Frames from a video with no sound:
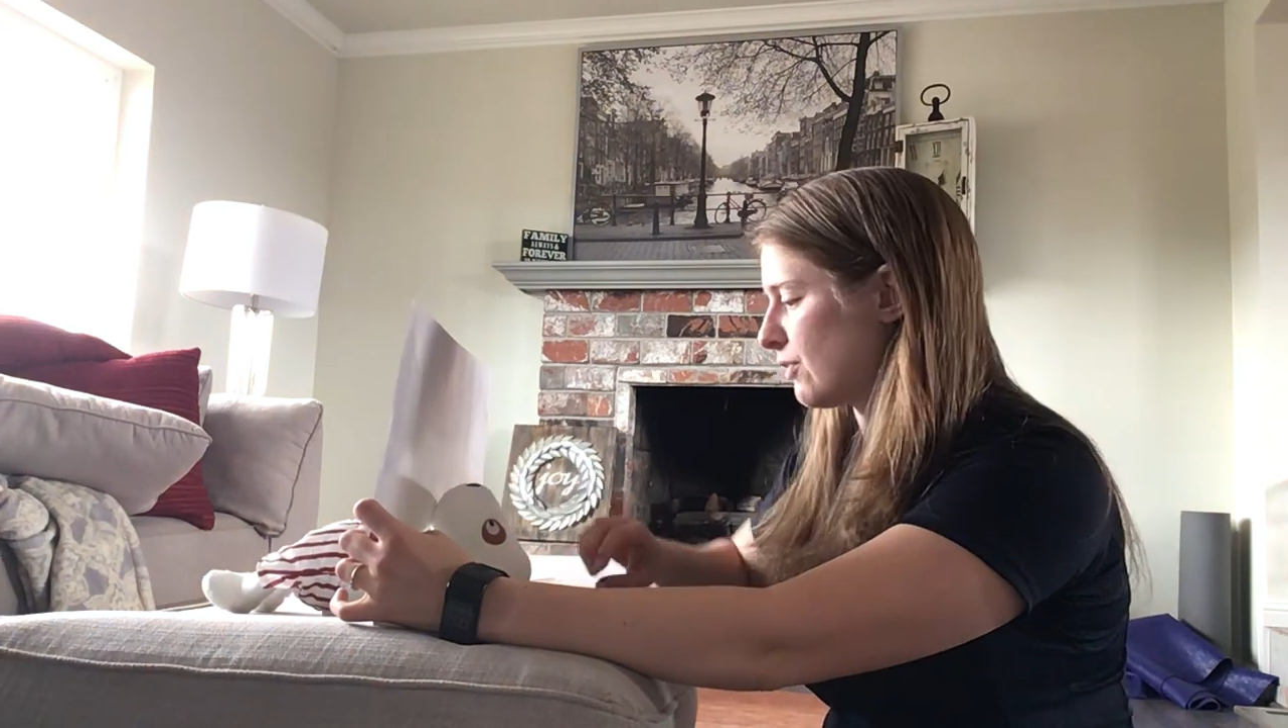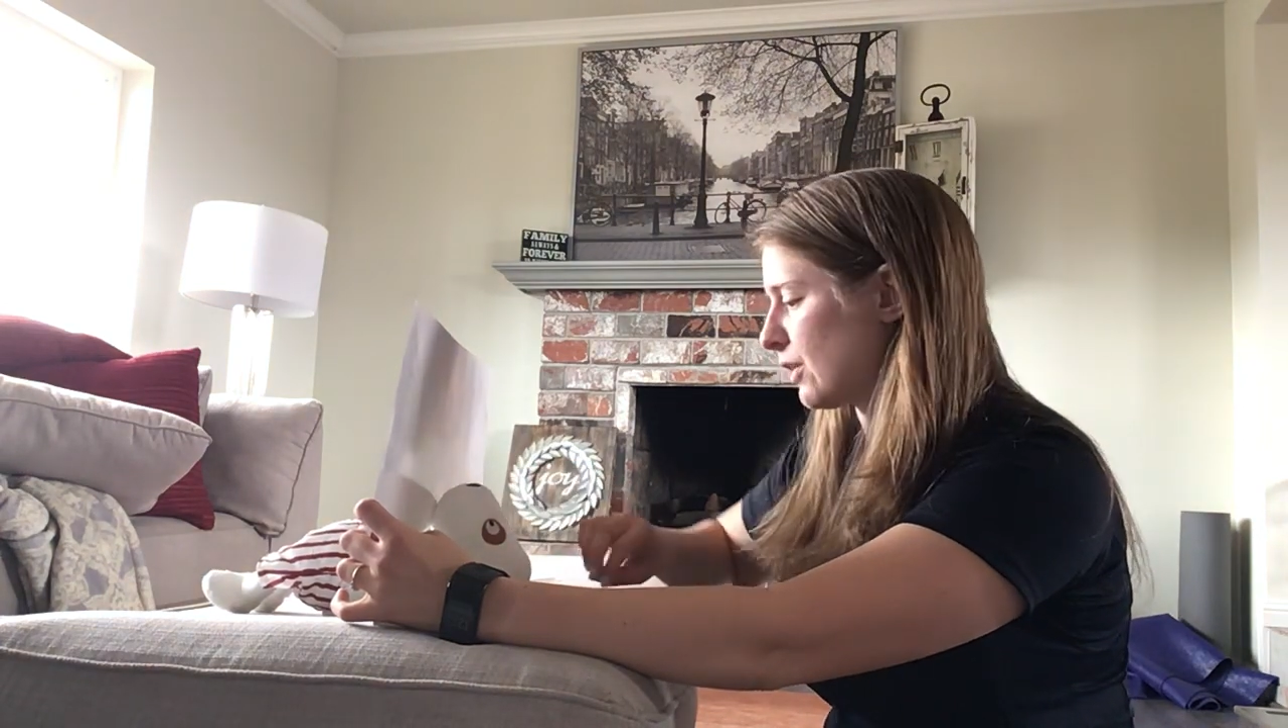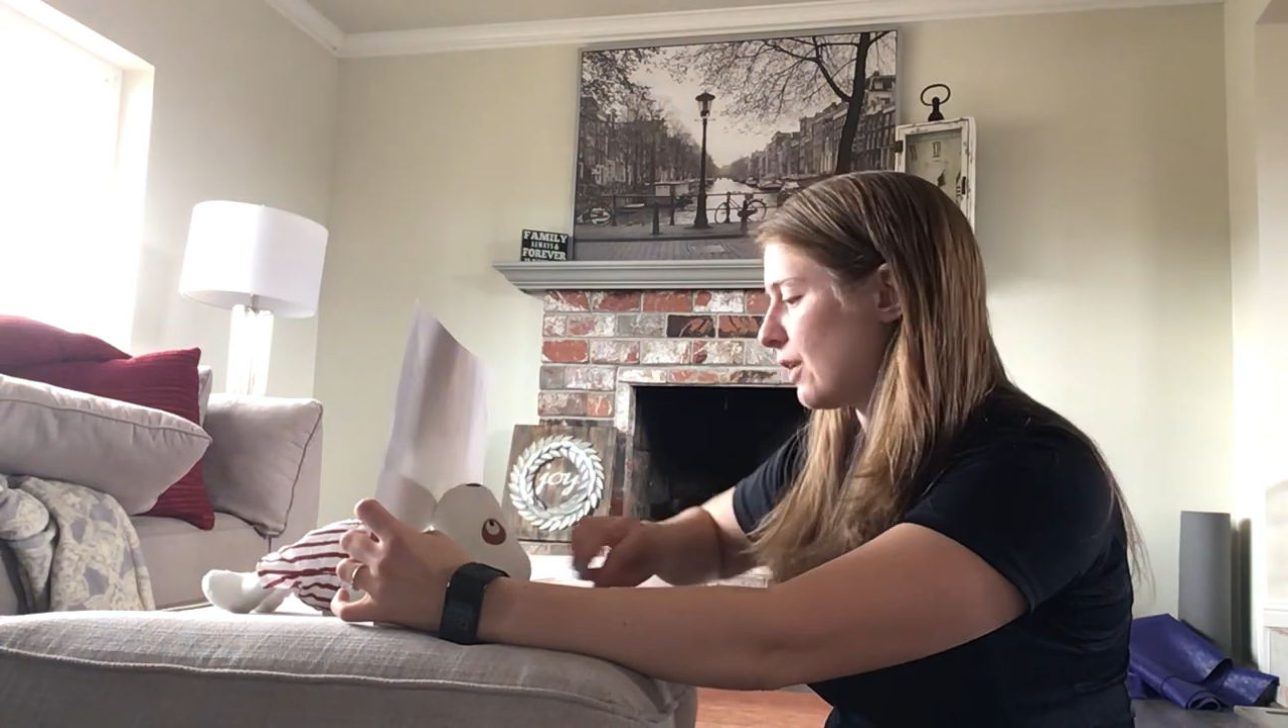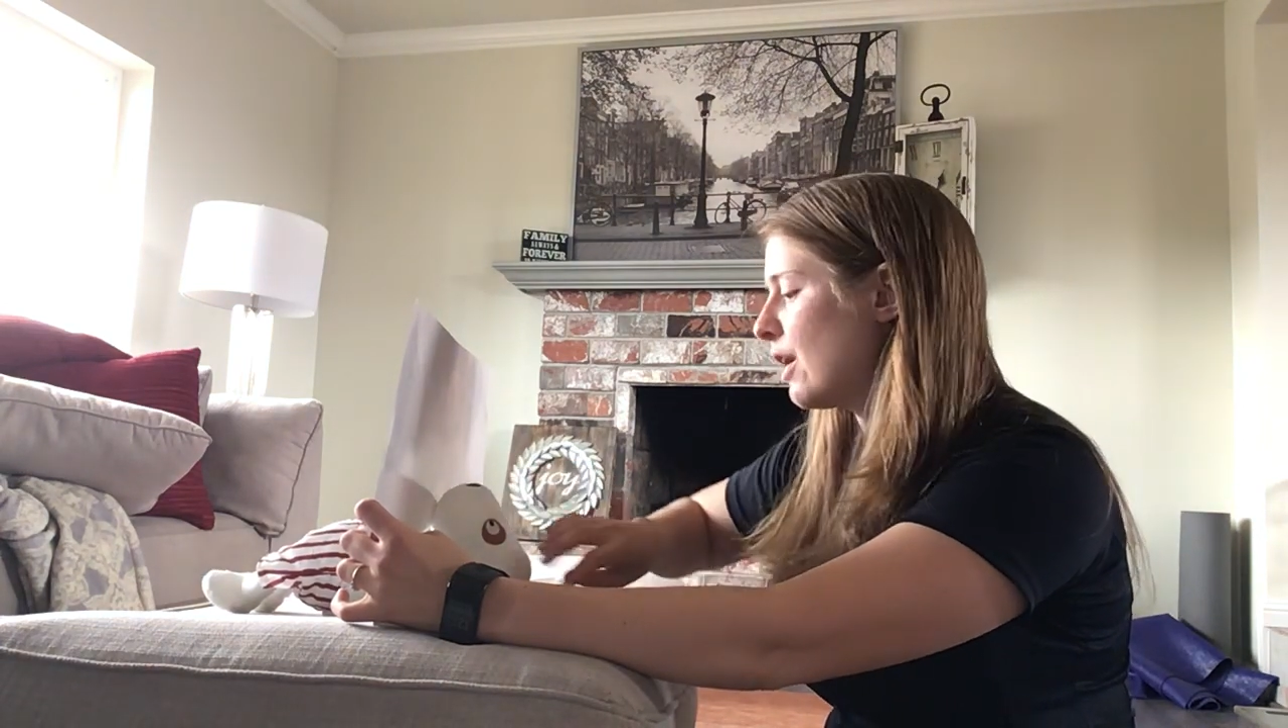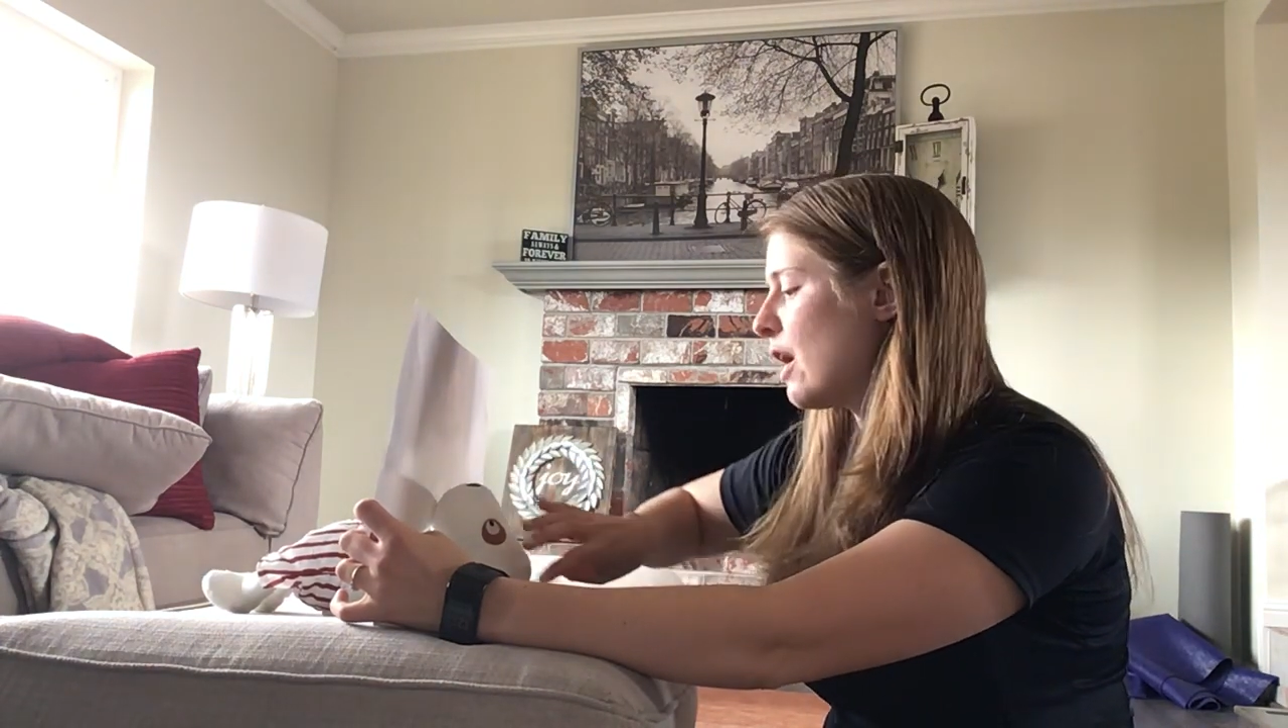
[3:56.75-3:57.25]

for